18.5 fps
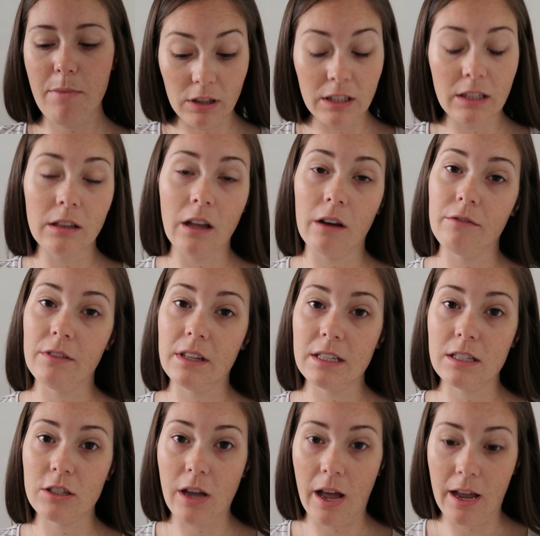Really love
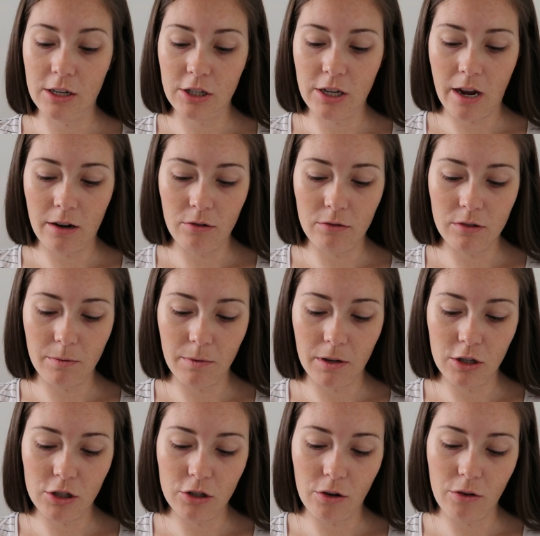this eyeshadow, so I'm
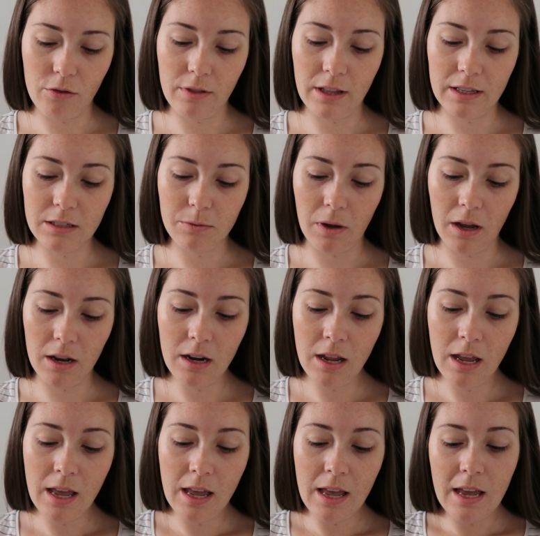going to show you this
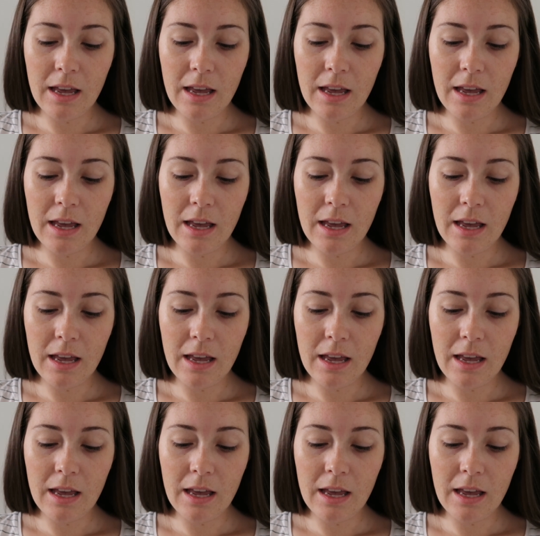one.